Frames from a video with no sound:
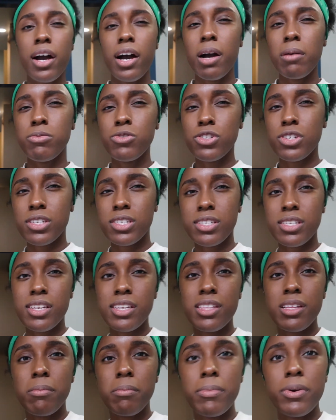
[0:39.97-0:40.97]
I'm just
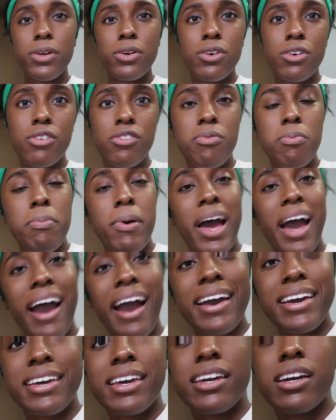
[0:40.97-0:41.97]
in the middle of
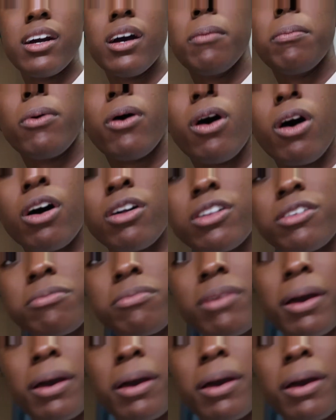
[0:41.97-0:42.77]
packing up all of